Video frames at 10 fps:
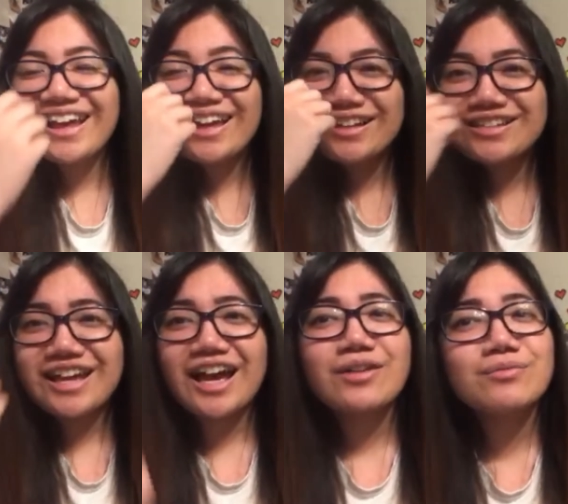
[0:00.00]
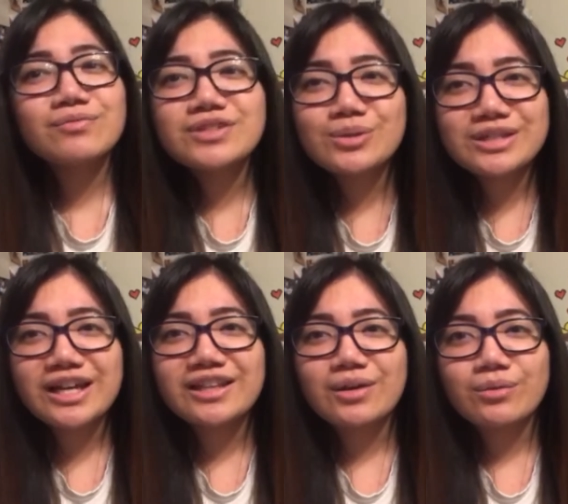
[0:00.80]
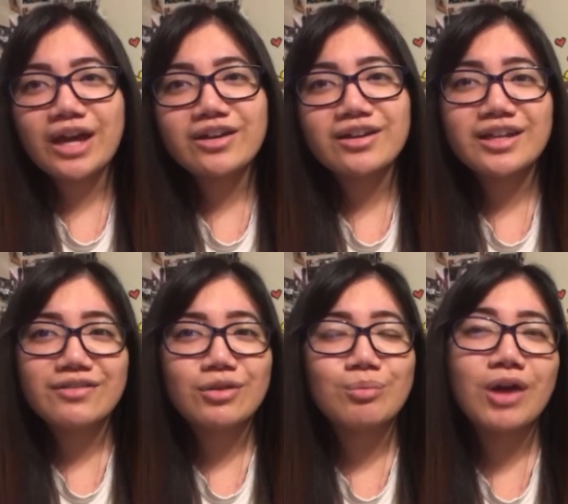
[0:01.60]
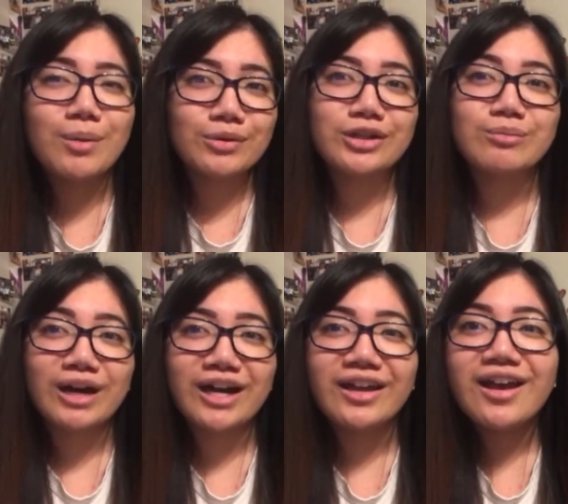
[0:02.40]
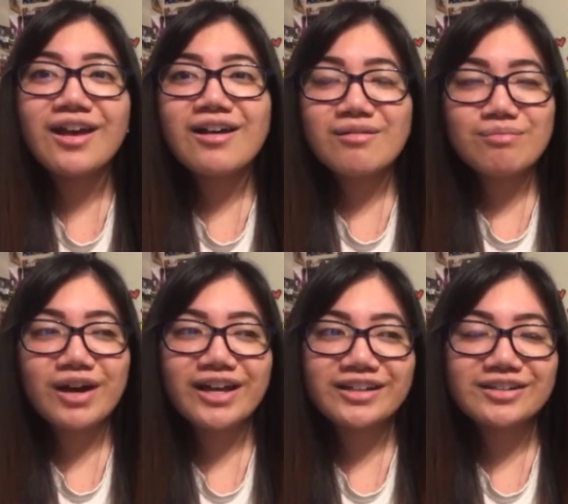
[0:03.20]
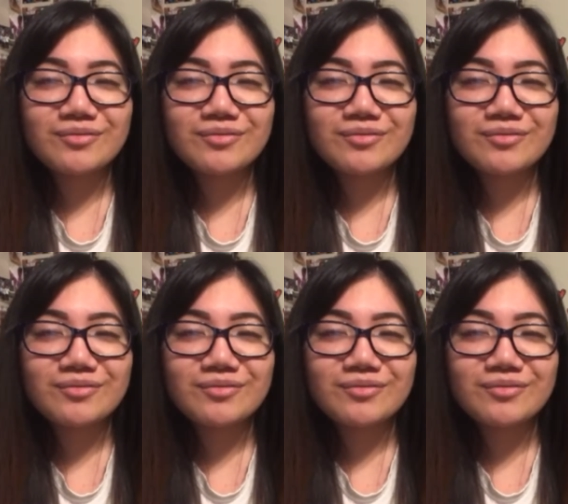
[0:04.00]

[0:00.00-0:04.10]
And I'm so sad that I couldn't give you a proper goodbye, but